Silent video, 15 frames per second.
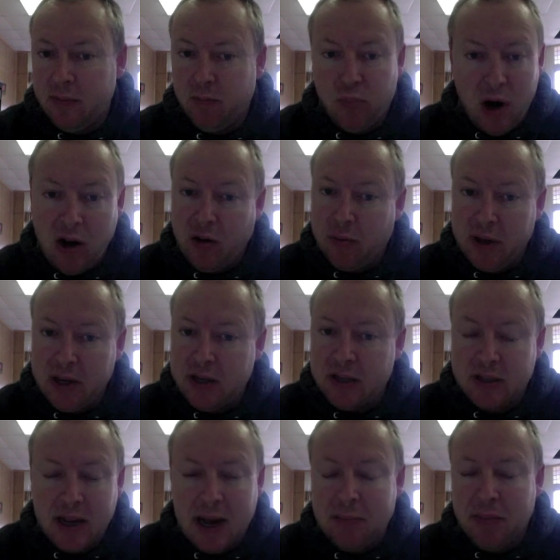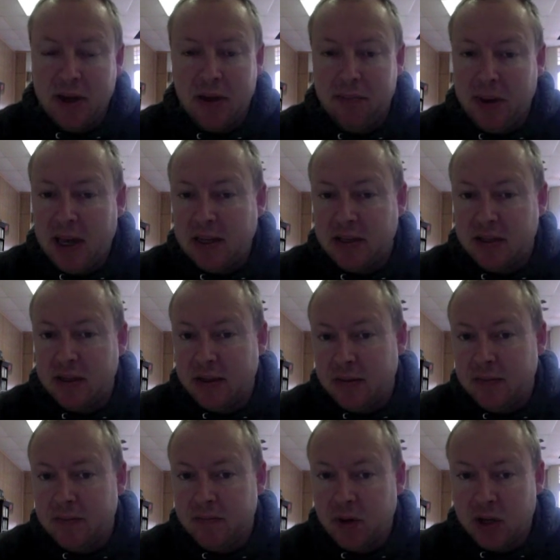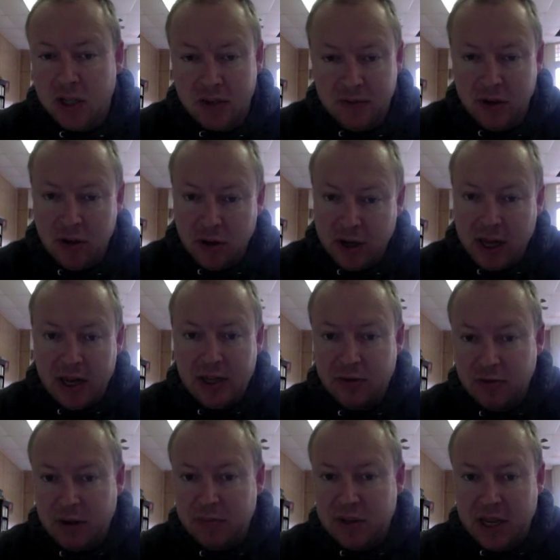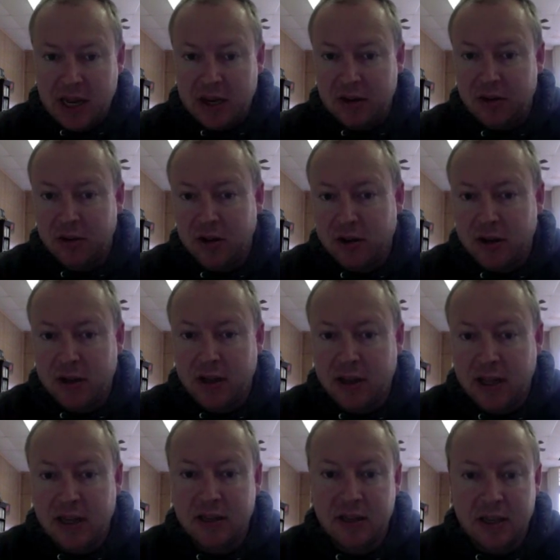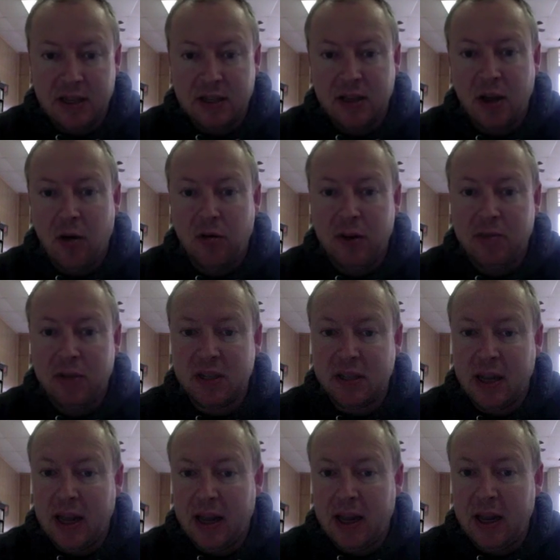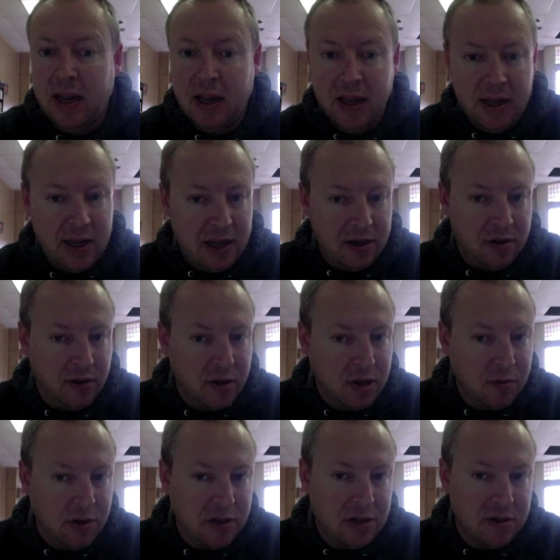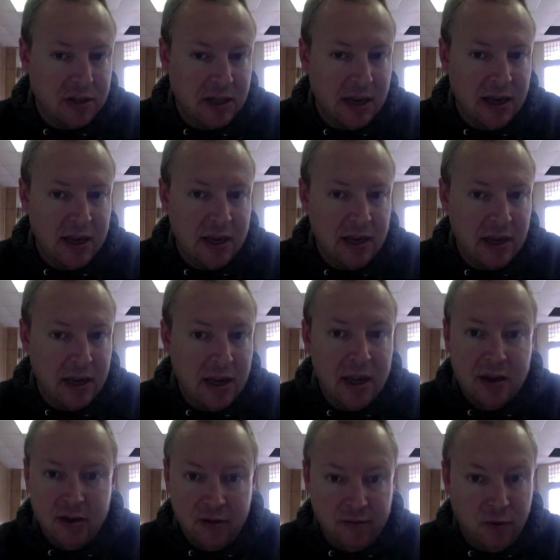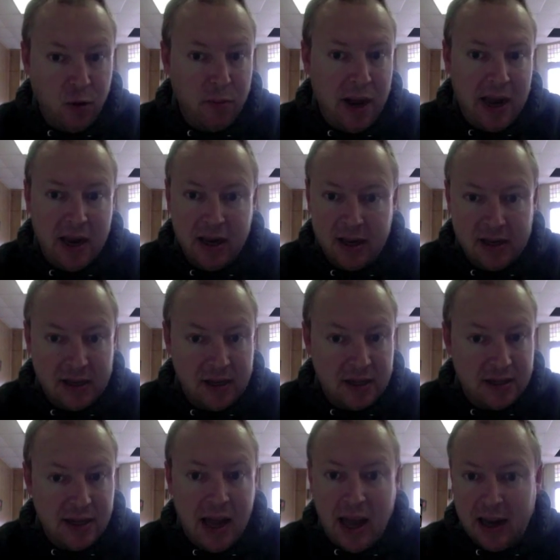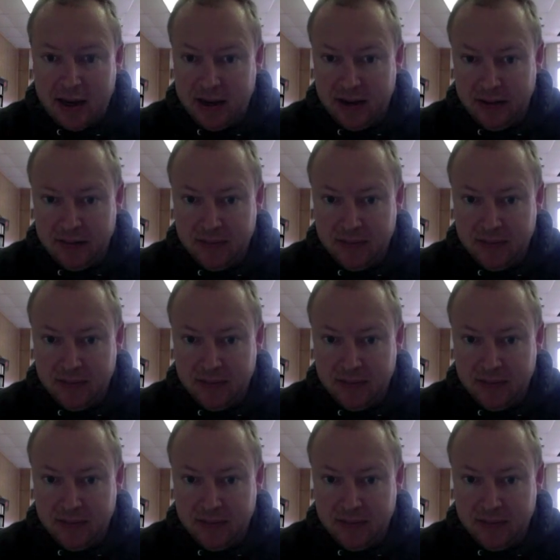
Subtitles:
Probably just copied and pasted. Because if you look at his website and you look at the things that he's told them to say, and you look at what they're saying, the formatting is exact.